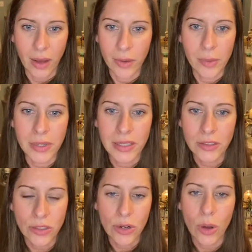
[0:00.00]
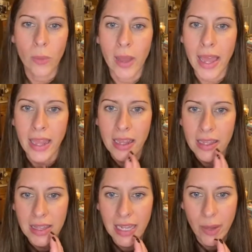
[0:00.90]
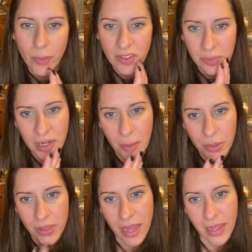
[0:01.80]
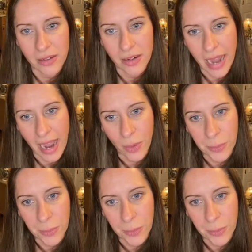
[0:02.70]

there's no way that I would have put up with that now.